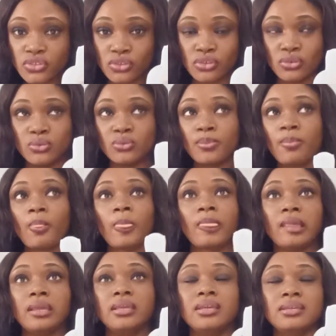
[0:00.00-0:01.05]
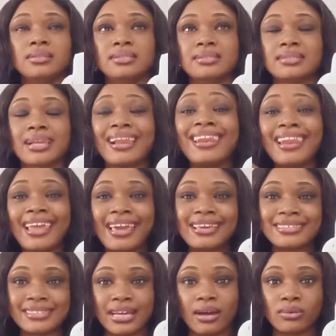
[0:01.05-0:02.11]
you, it
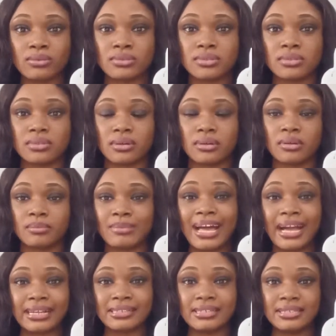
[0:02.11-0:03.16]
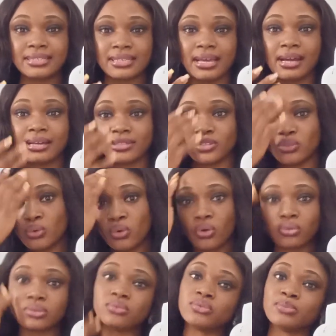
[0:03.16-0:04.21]
clears out acne scars. You know,
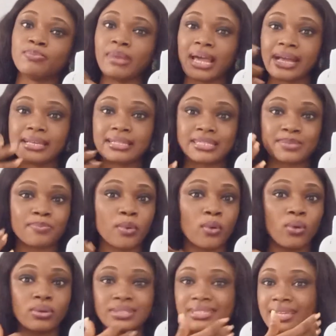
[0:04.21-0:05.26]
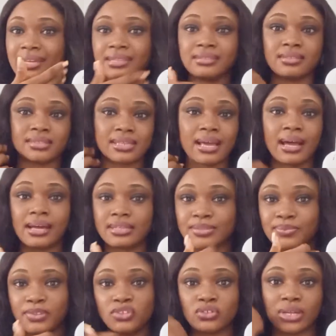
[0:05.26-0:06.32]
all those black spots and scars
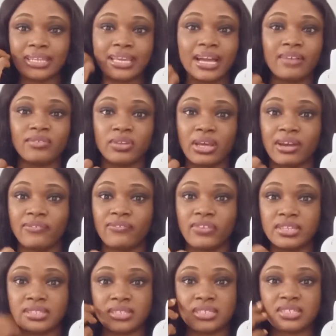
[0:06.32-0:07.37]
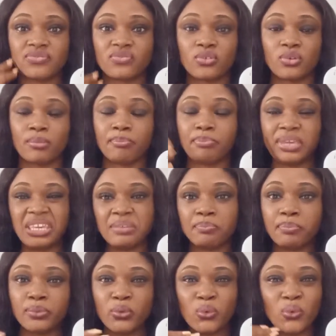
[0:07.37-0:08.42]
we usually have on our faces from
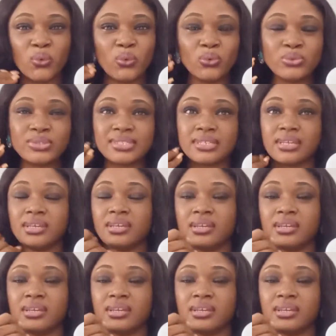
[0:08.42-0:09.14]
pimples,